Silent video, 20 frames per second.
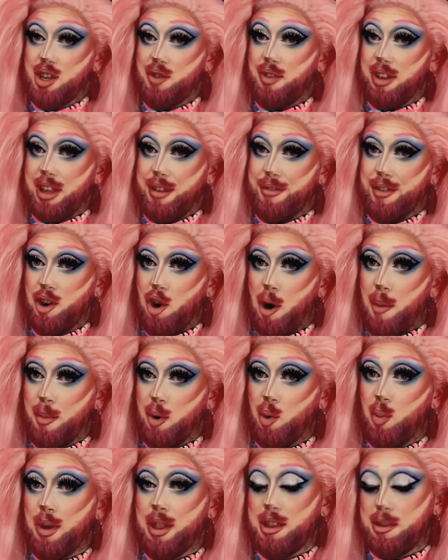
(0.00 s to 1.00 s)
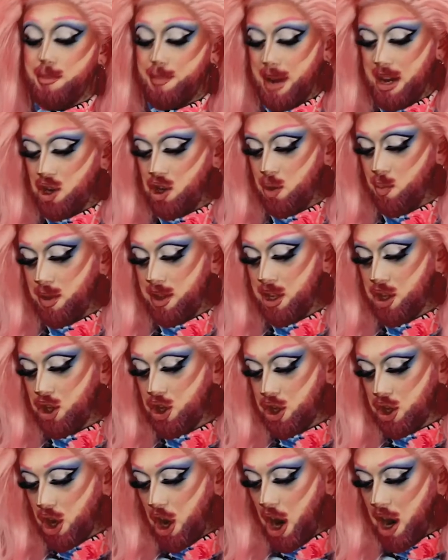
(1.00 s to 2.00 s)
really phenomenal, especially with the
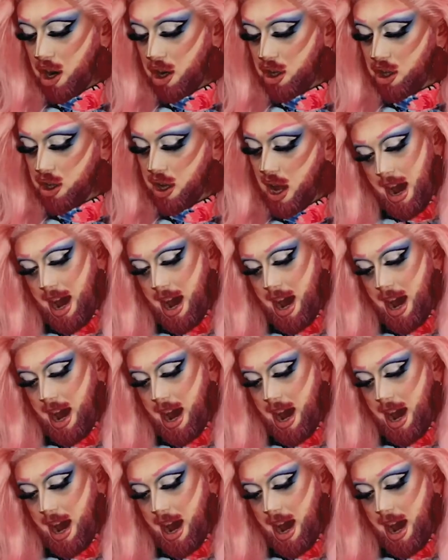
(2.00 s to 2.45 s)
skirt.